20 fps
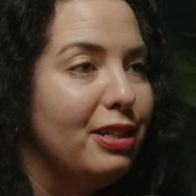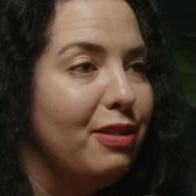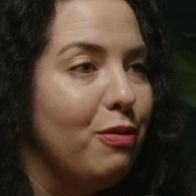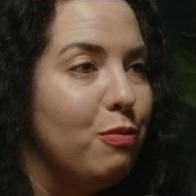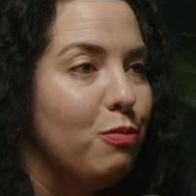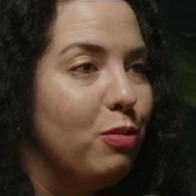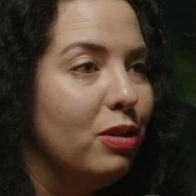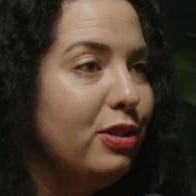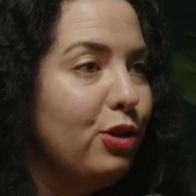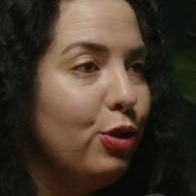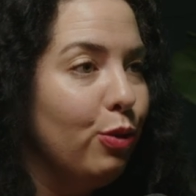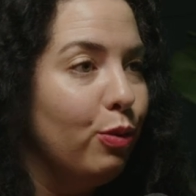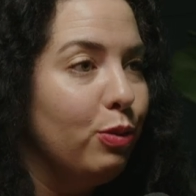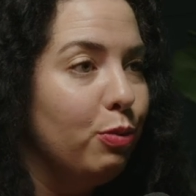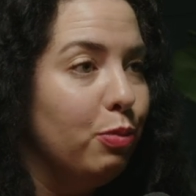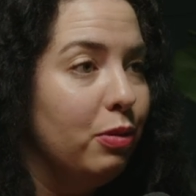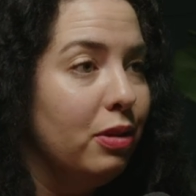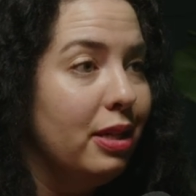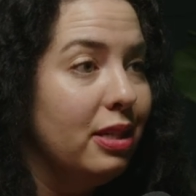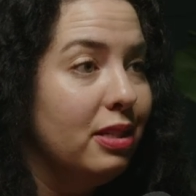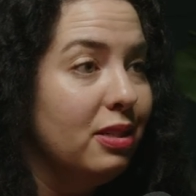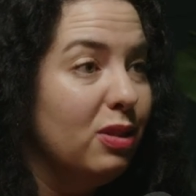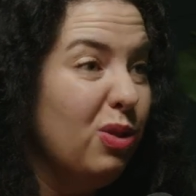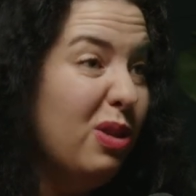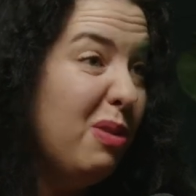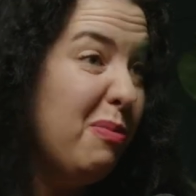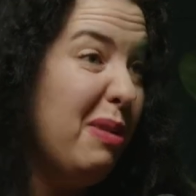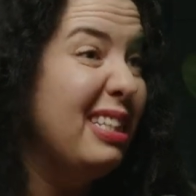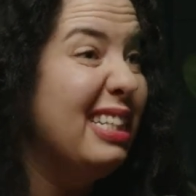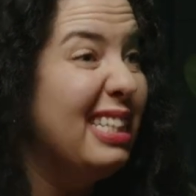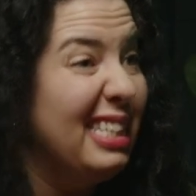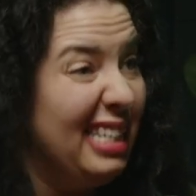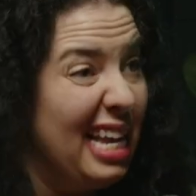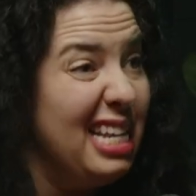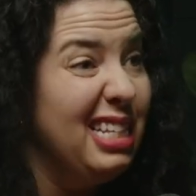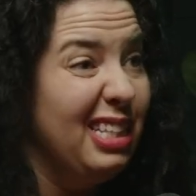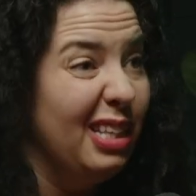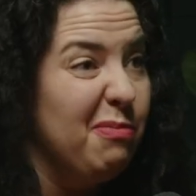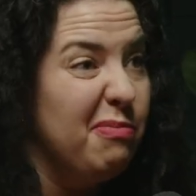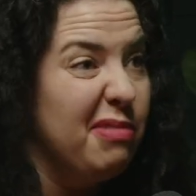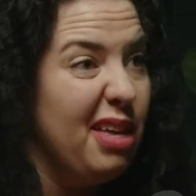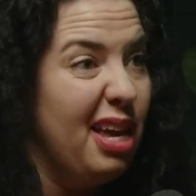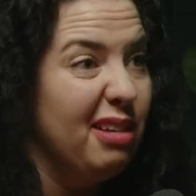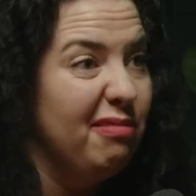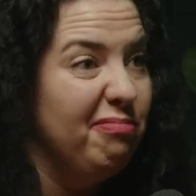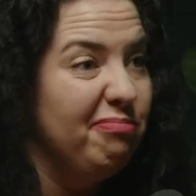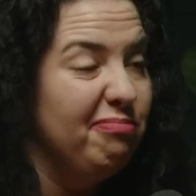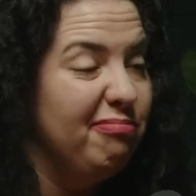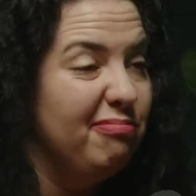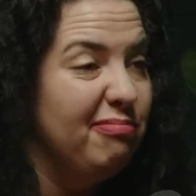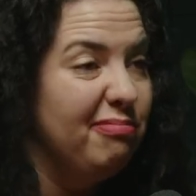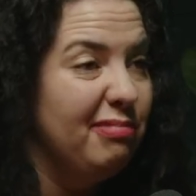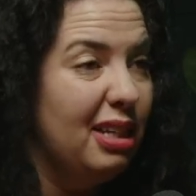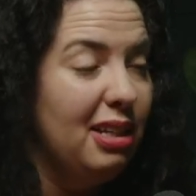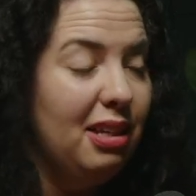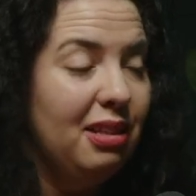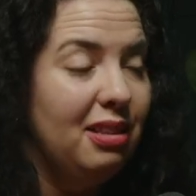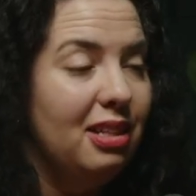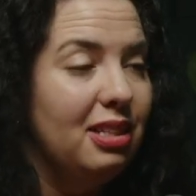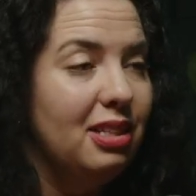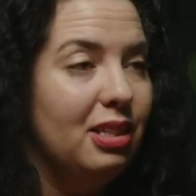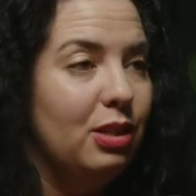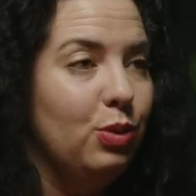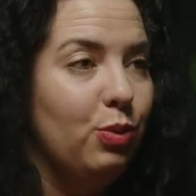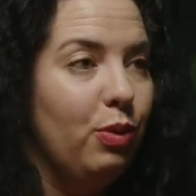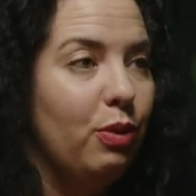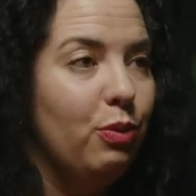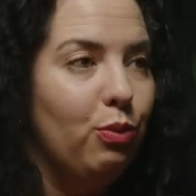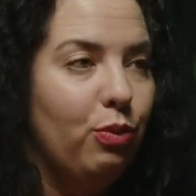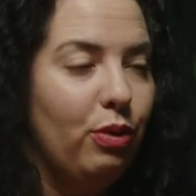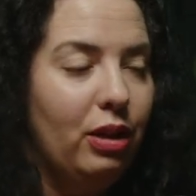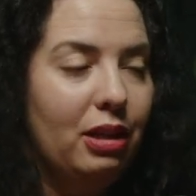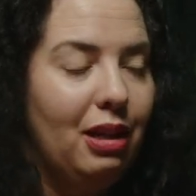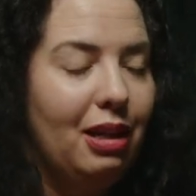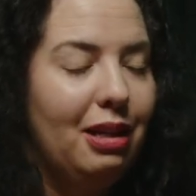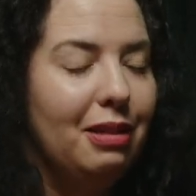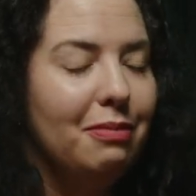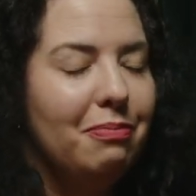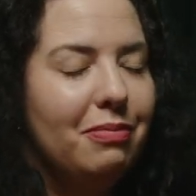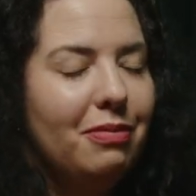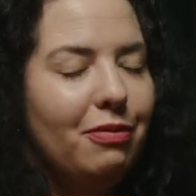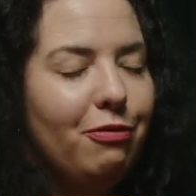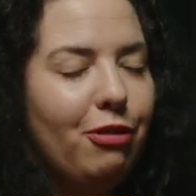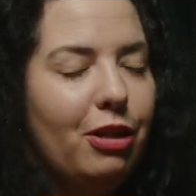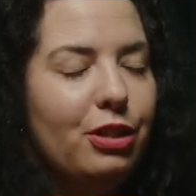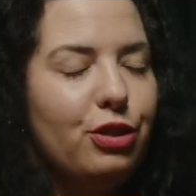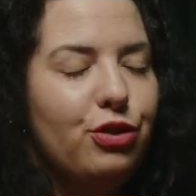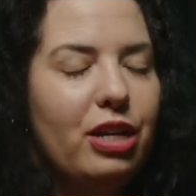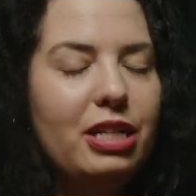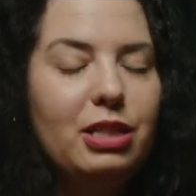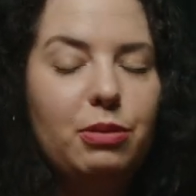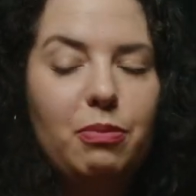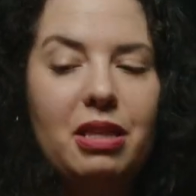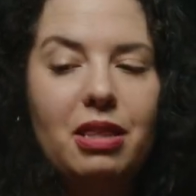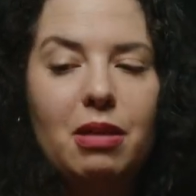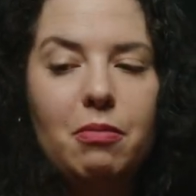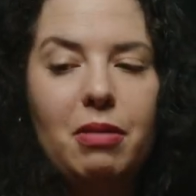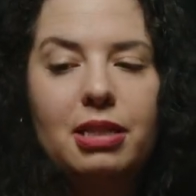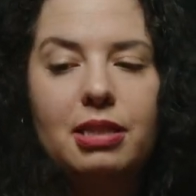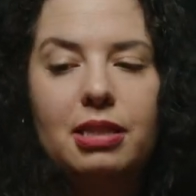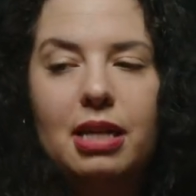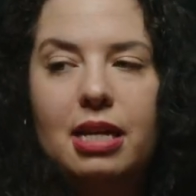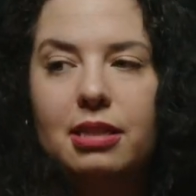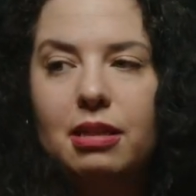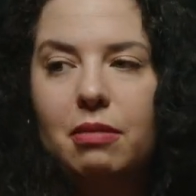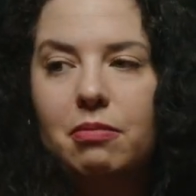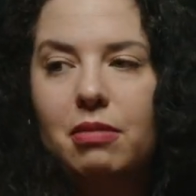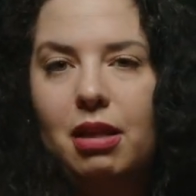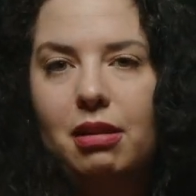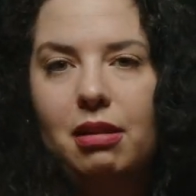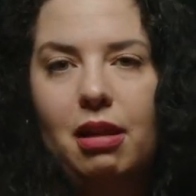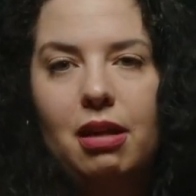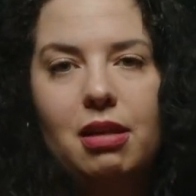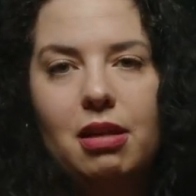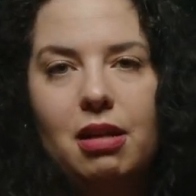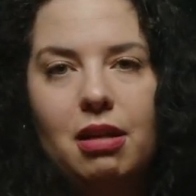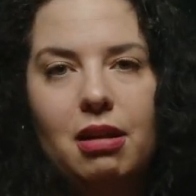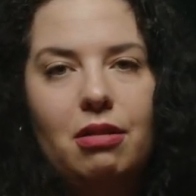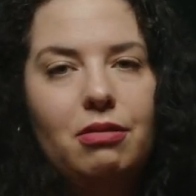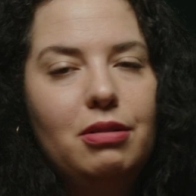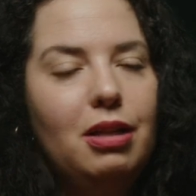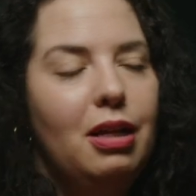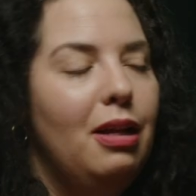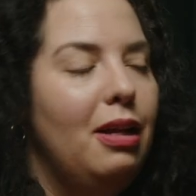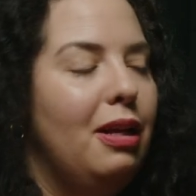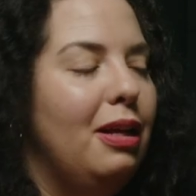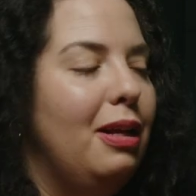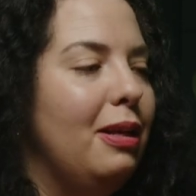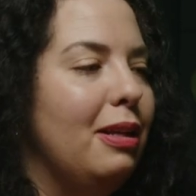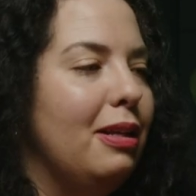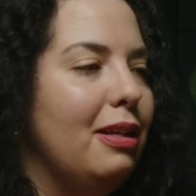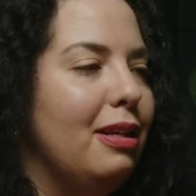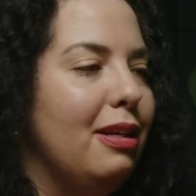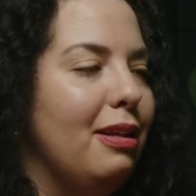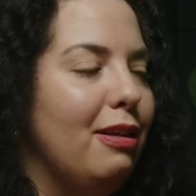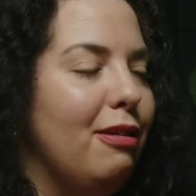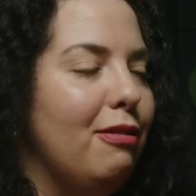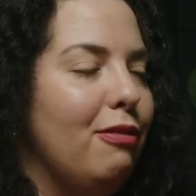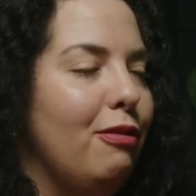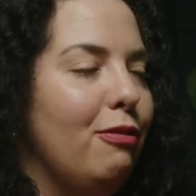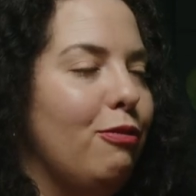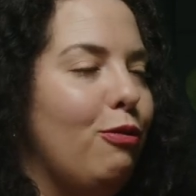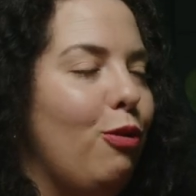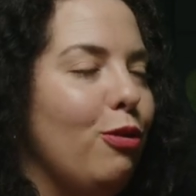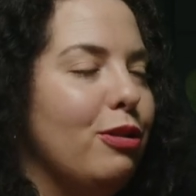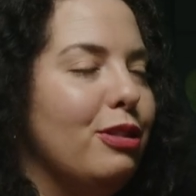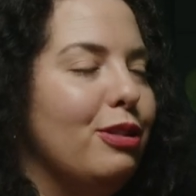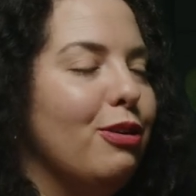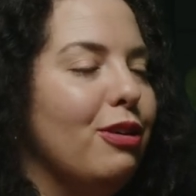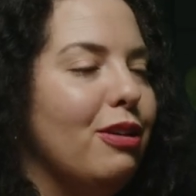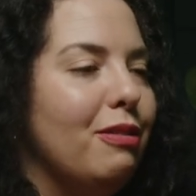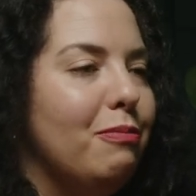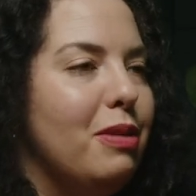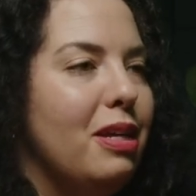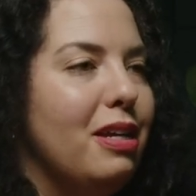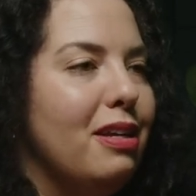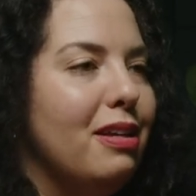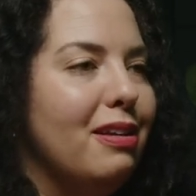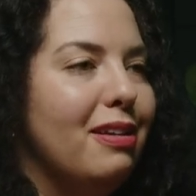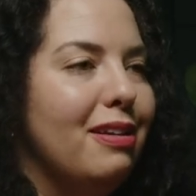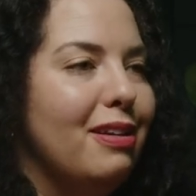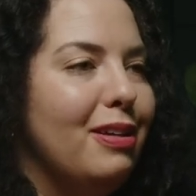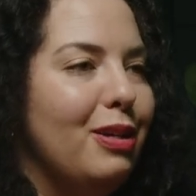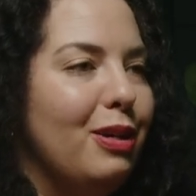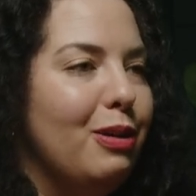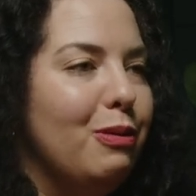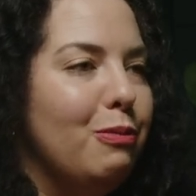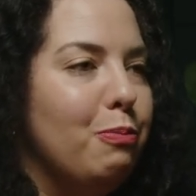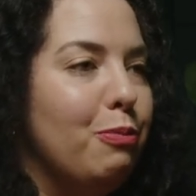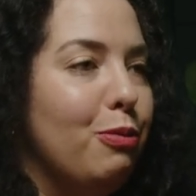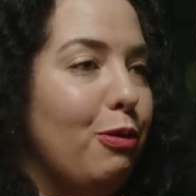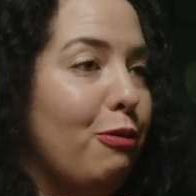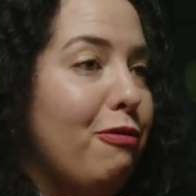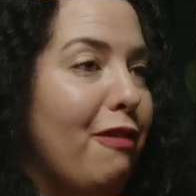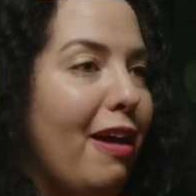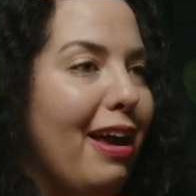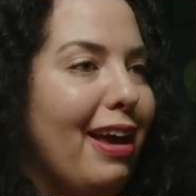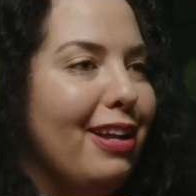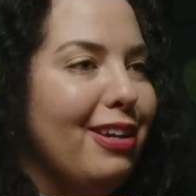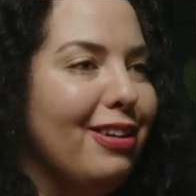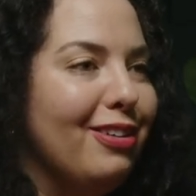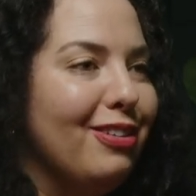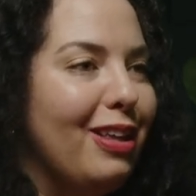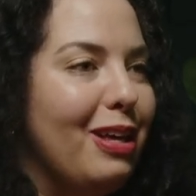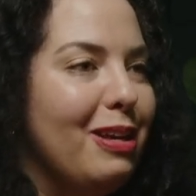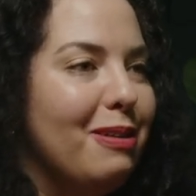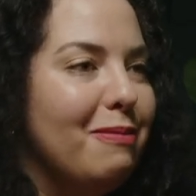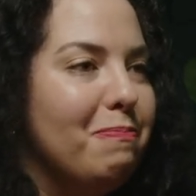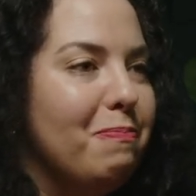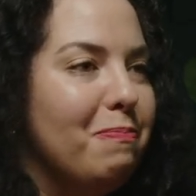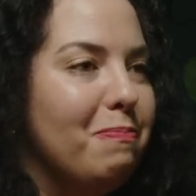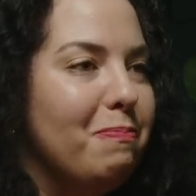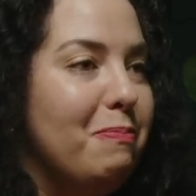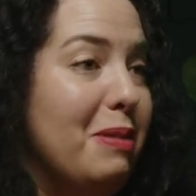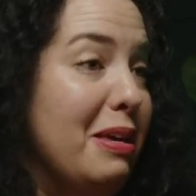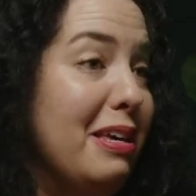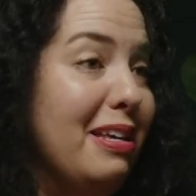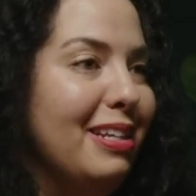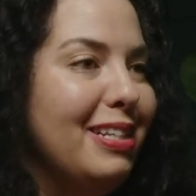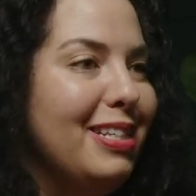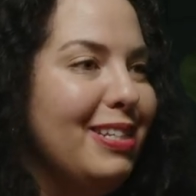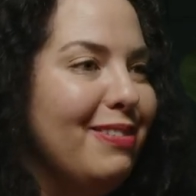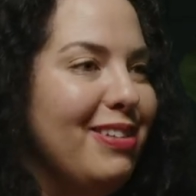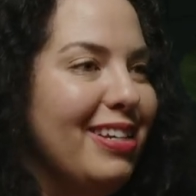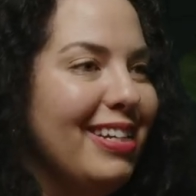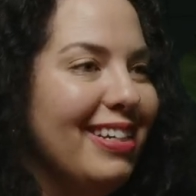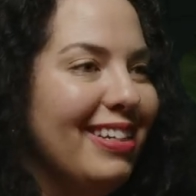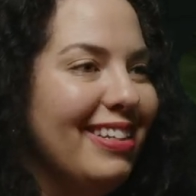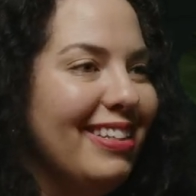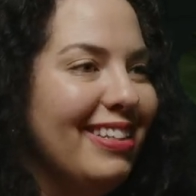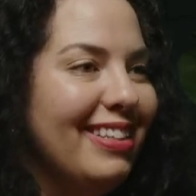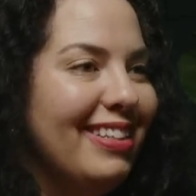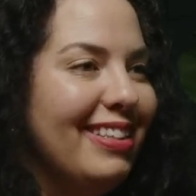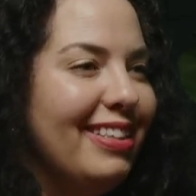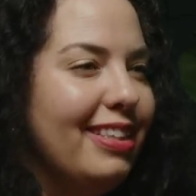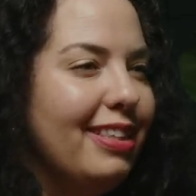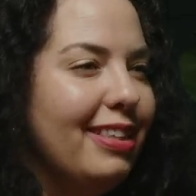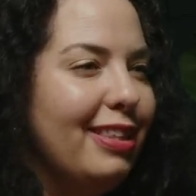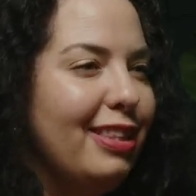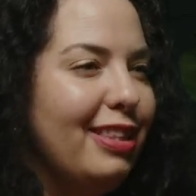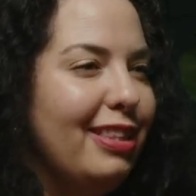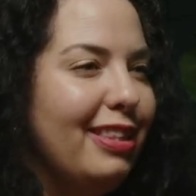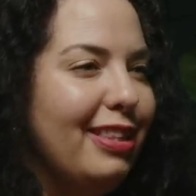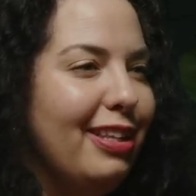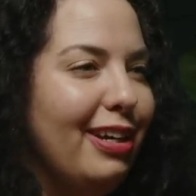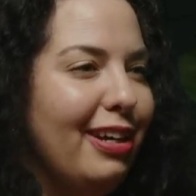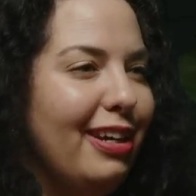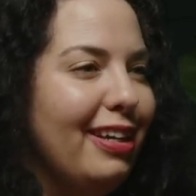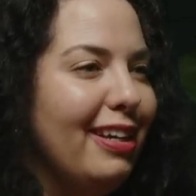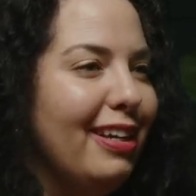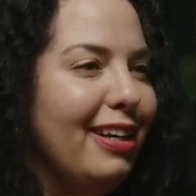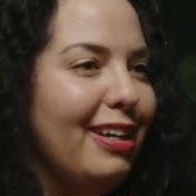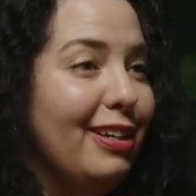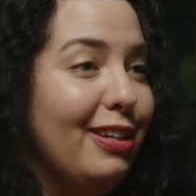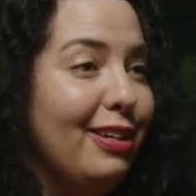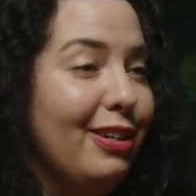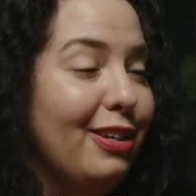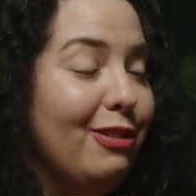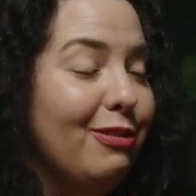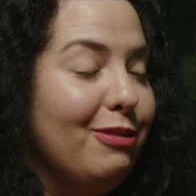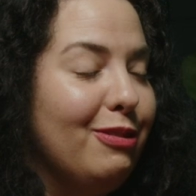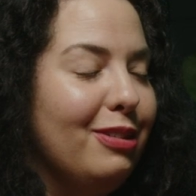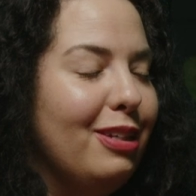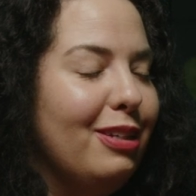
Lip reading: and belligerent with police, or they might say something, and this is what really frustrates me. They might say something like, you know, of course they're going to be, you know, profane or like pissed because they, you know,